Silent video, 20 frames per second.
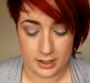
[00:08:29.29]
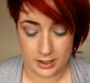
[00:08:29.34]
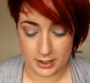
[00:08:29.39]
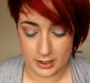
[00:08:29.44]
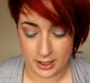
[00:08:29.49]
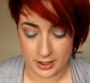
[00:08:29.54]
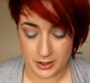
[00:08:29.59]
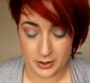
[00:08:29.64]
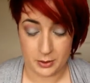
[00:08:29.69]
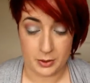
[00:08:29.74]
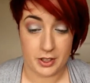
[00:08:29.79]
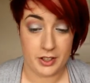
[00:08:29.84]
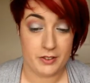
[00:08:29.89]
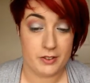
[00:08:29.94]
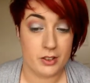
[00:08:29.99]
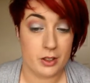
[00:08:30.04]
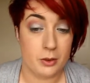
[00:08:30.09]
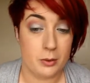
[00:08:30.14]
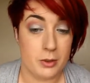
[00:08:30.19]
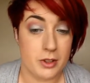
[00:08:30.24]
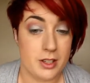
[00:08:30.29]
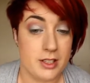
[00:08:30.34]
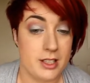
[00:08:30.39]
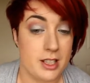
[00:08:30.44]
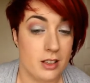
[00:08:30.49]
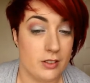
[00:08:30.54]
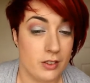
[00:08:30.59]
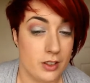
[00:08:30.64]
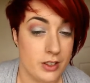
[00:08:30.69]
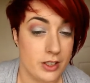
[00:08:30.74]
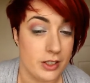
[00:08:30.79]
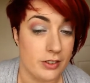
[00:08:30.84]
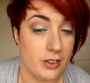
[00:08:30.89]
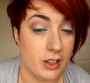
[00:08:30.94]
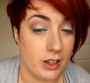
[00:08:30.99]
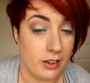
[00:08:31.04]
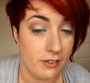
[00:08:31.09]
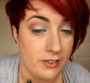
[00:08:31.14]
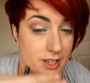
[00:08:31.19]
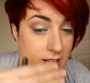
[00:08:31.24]
Now, so what you've done with the silver is you've
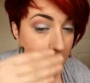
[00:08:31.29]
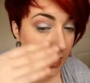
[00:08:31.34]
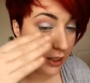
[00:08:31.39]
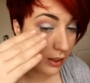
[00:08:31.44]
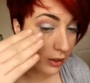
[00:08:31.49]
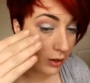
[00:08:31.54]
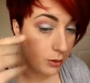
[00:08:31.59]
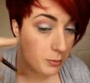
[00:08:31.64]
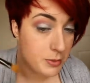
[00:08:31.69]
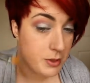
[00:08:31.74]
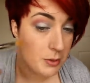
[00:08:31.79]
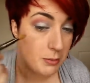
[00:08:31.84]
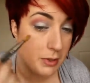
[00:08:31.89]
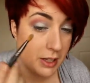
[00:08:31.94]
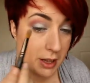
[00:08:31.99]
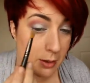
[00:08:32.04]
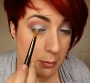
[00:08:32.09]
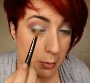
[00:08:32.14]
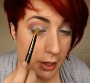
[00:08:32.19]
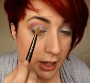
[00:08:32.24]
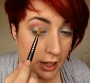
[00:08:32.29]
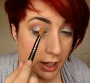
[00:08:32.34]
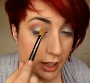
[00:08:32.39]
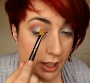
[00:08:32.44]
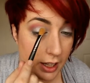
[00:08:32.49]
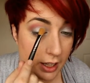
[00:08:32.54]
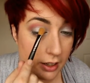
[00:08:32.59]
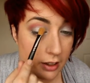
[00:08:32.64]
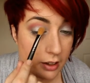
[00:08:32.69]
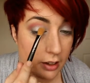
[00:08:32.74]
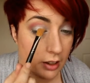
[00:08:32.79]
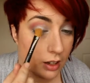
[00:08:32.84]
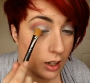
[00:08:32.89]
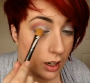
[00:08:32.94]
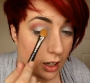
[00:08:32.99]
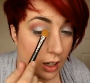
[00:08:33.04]
kind of taken it up to meet the pink here